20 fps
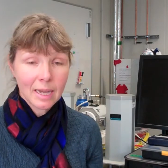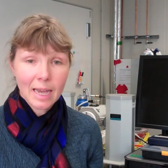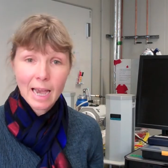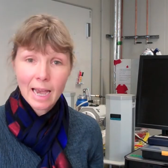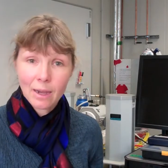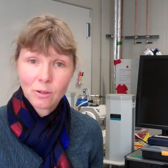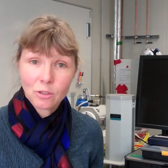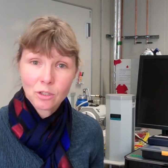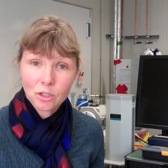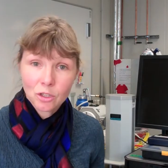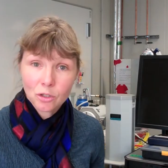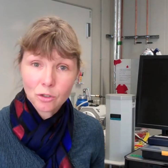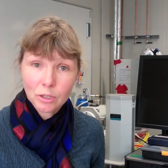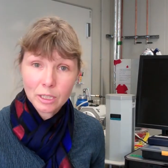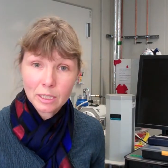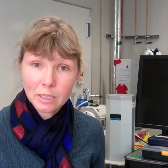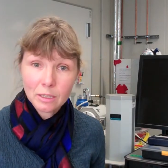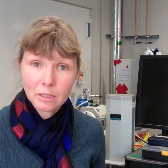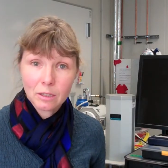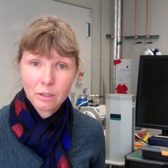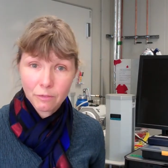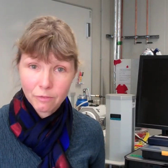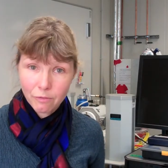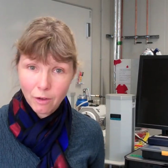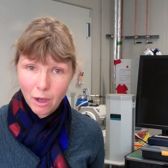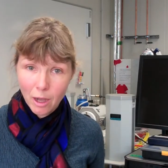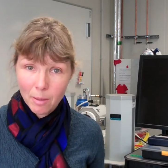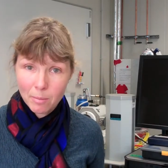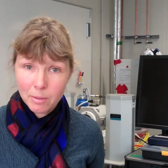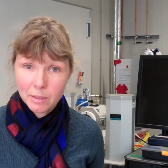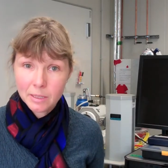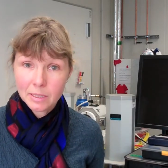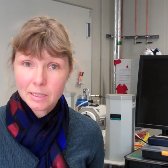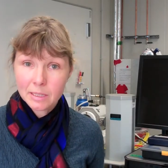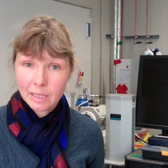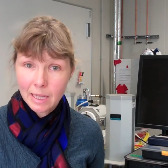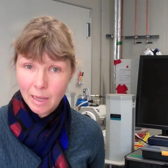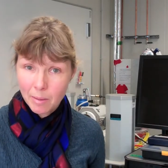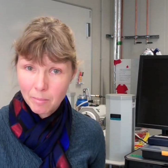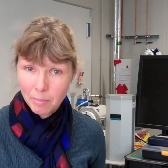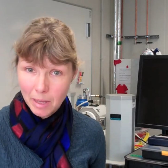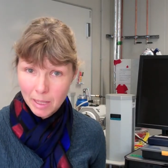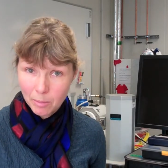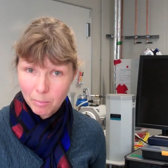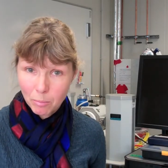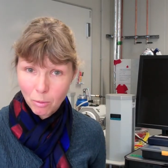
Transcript: how to treat the fibres to get better